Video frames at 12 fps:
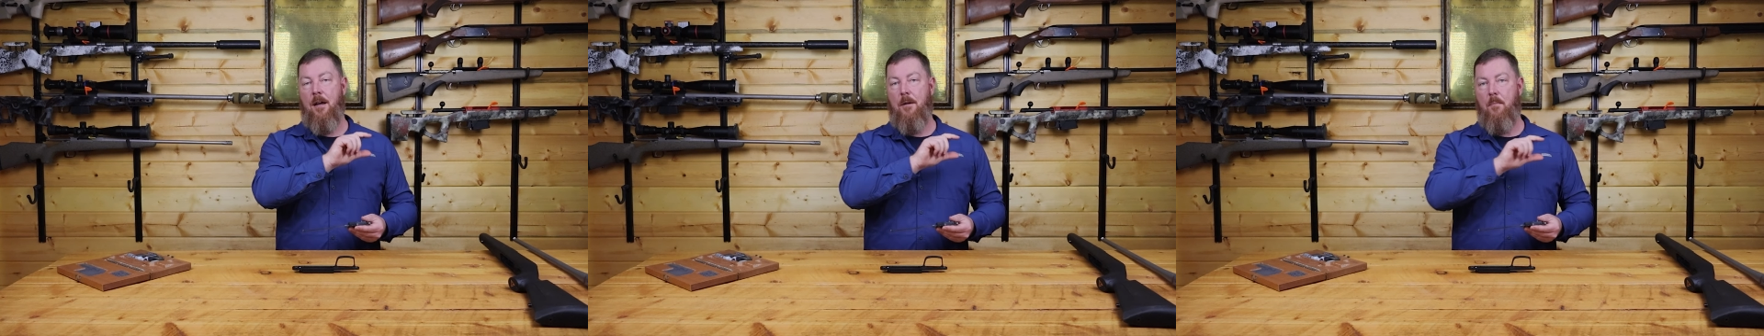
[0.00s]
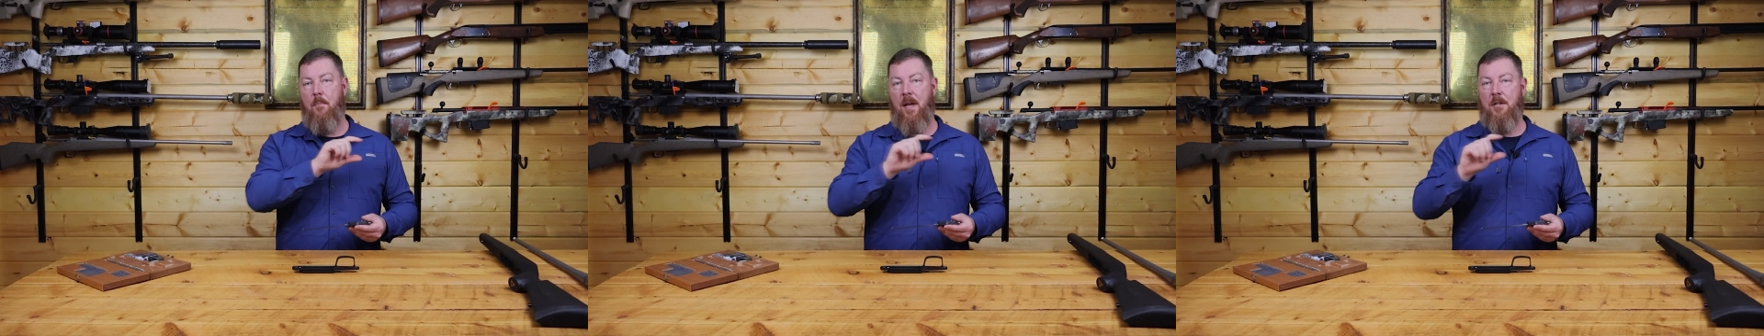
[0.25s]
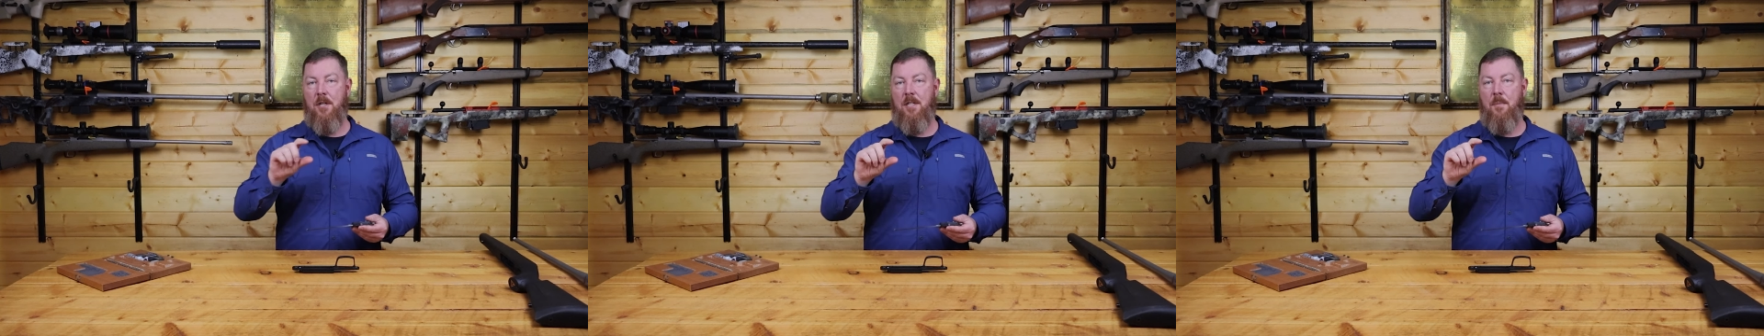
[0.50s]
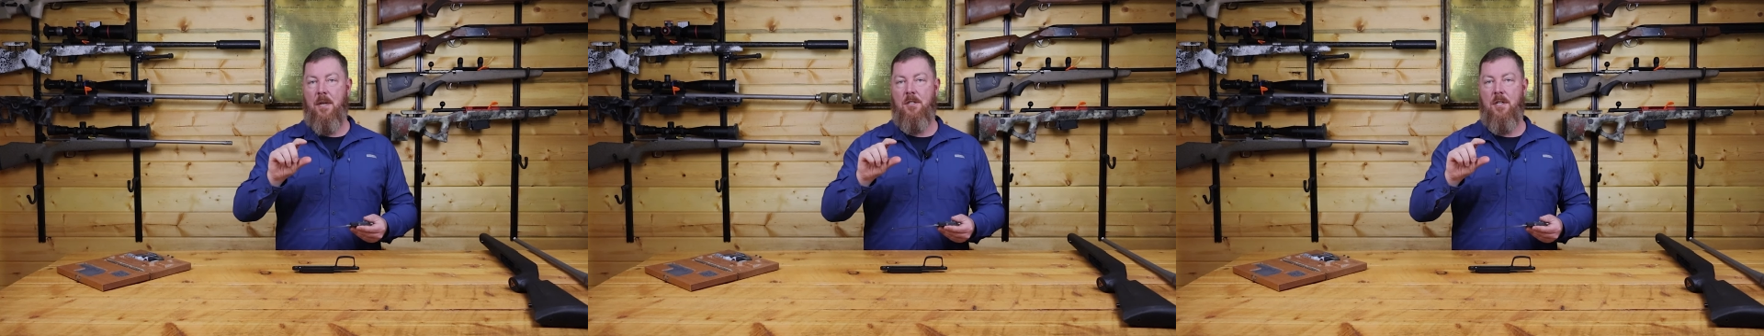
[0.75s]
metric
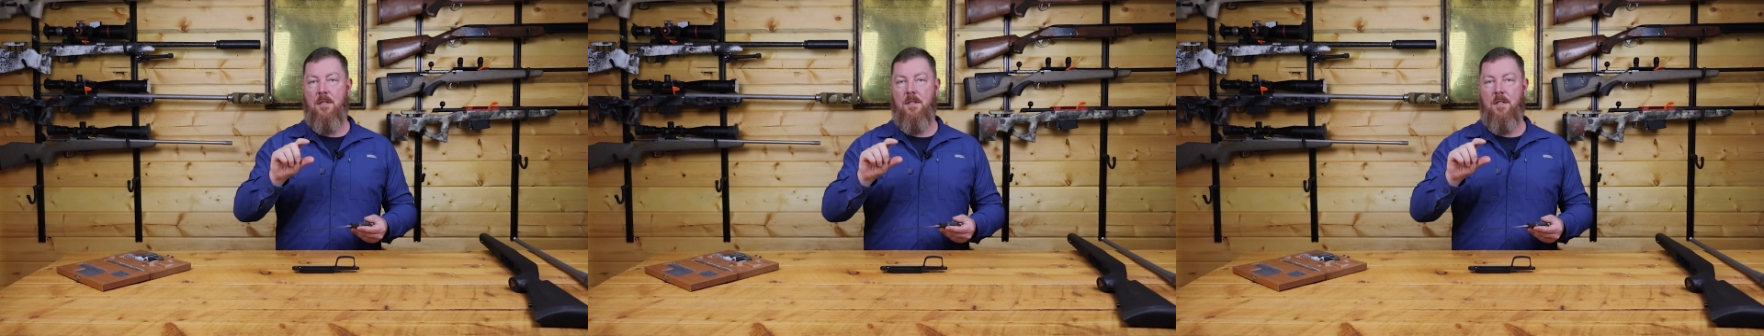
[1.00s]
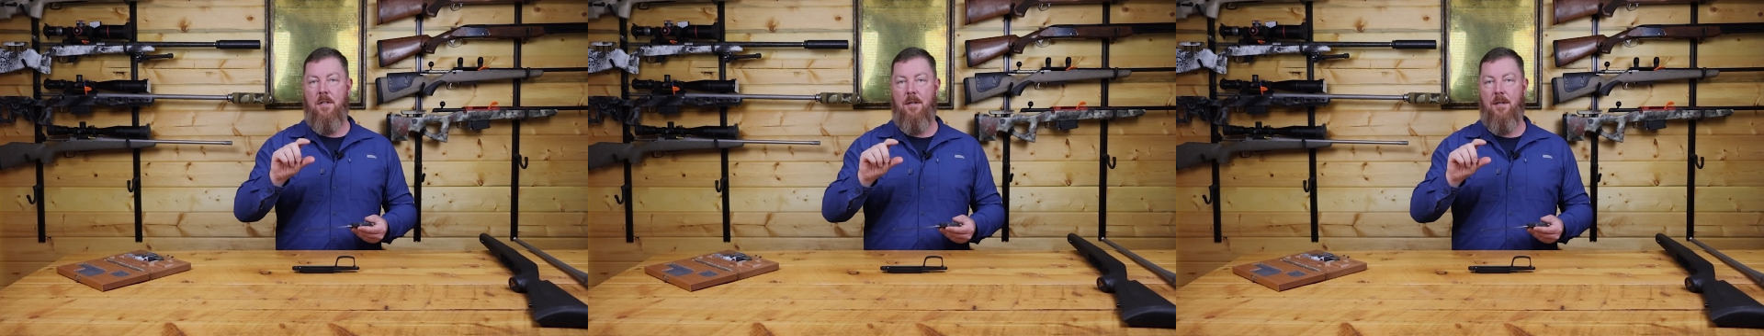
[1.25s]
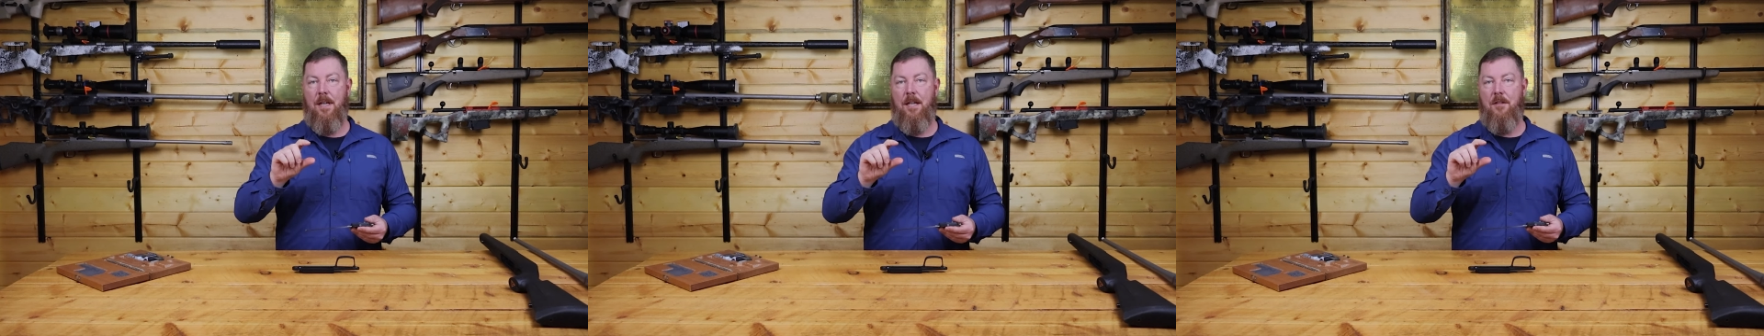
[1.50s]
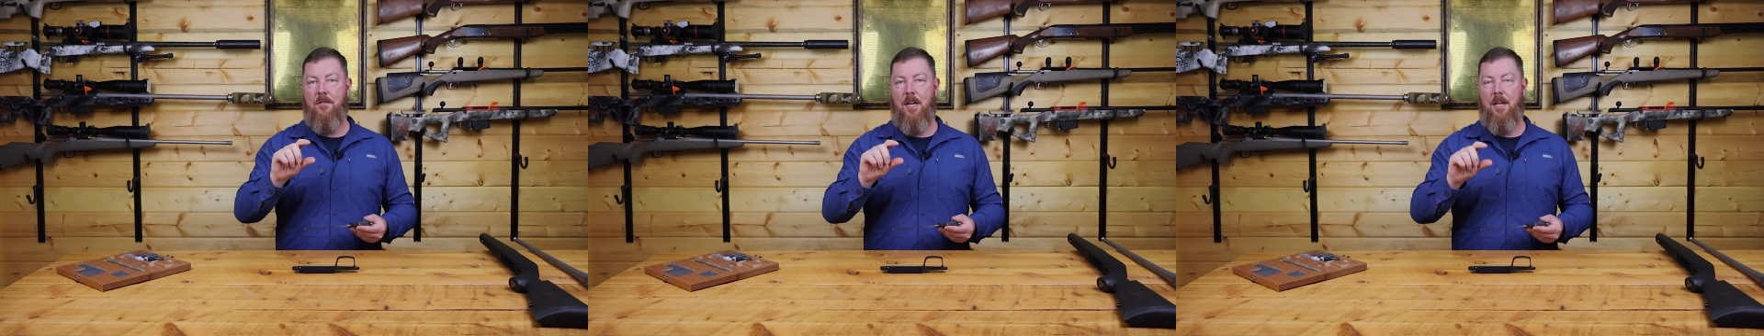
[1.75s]
dimensions in the
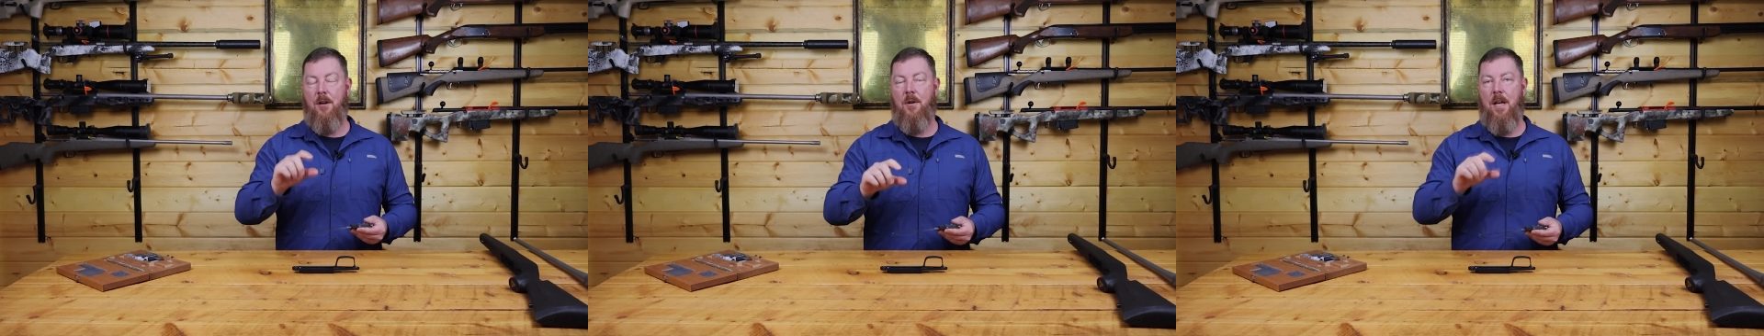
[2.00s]
video,